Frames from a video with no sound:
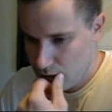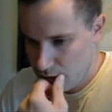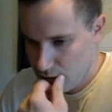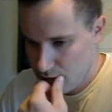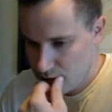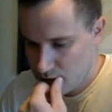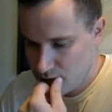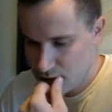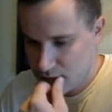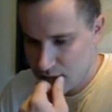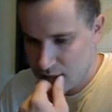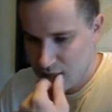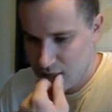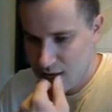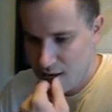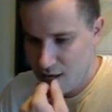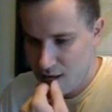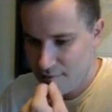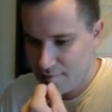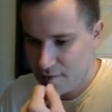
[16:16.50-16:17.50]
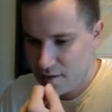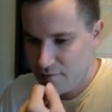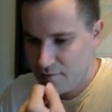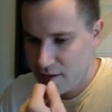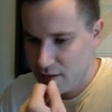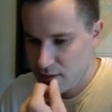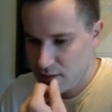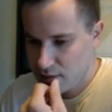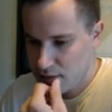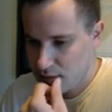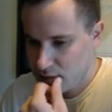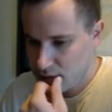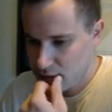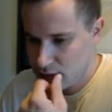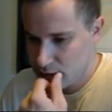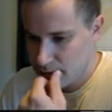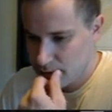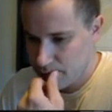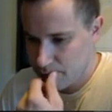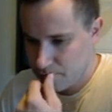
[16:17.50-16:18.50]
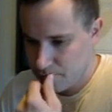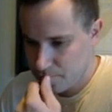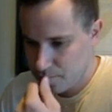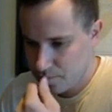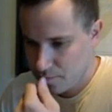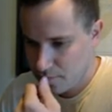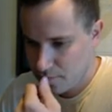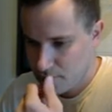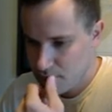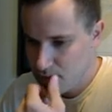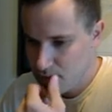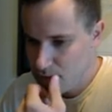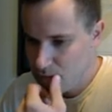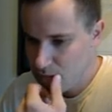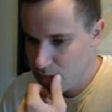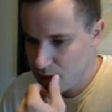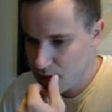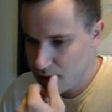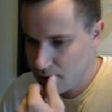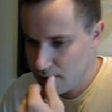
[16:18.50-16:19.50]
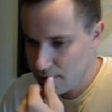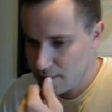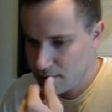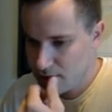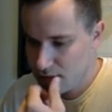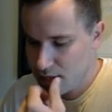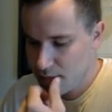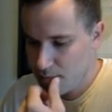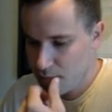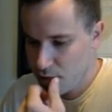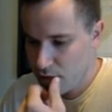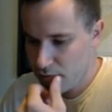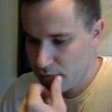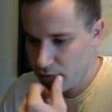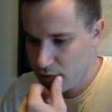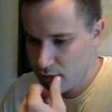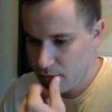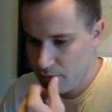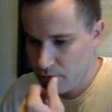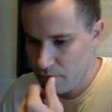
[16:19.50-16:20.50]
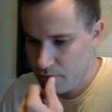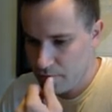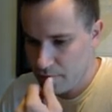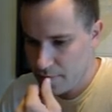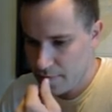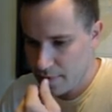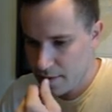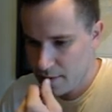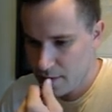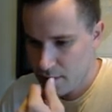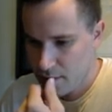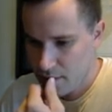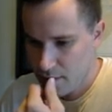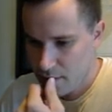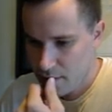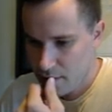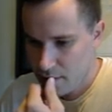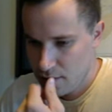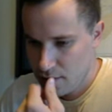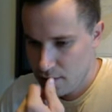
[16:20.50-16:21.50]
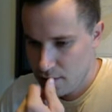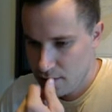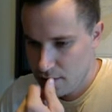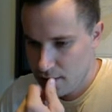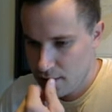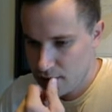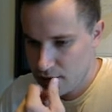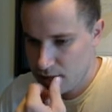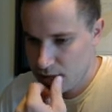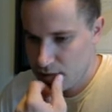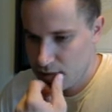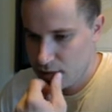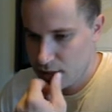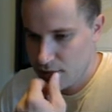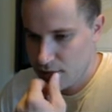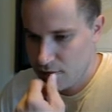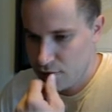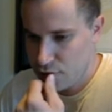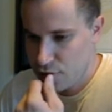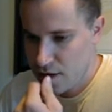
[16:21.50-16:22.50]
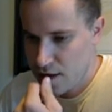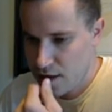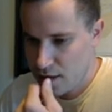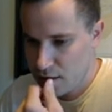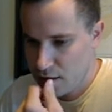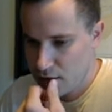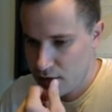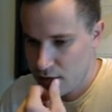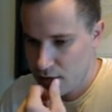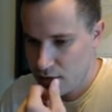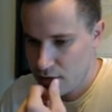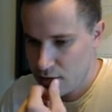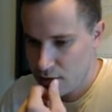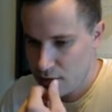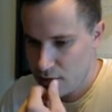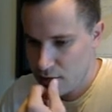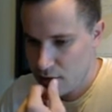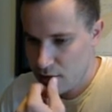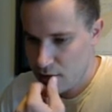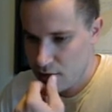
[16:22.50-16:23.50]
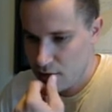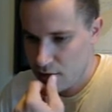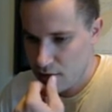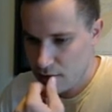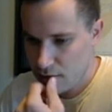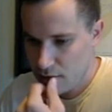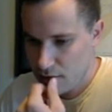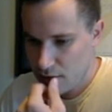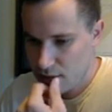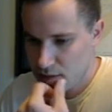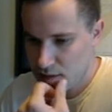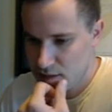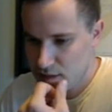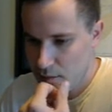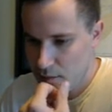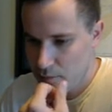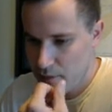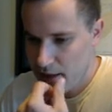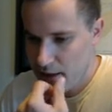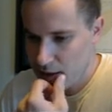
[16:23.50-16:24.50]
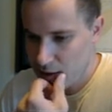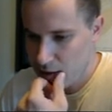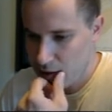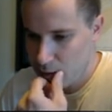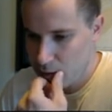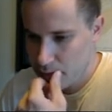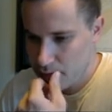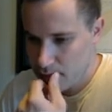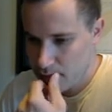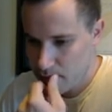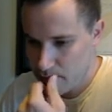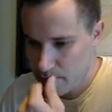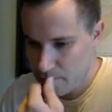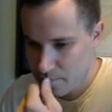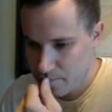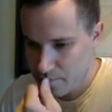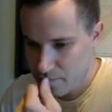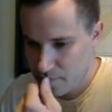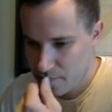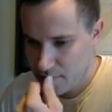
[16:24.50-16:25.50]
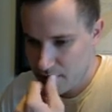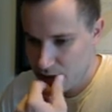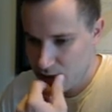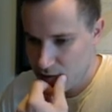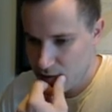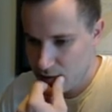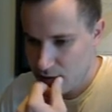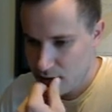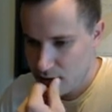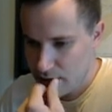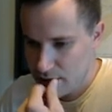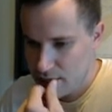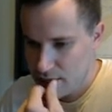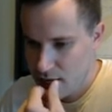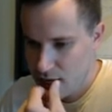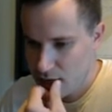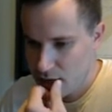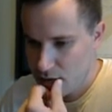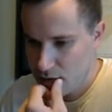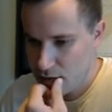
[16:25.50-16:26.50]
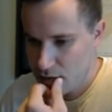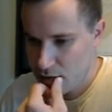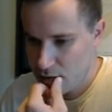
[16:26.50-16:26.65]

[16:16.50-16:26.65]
Let's have defenses. Let's step over. Let's give a check. Let's step back up. Take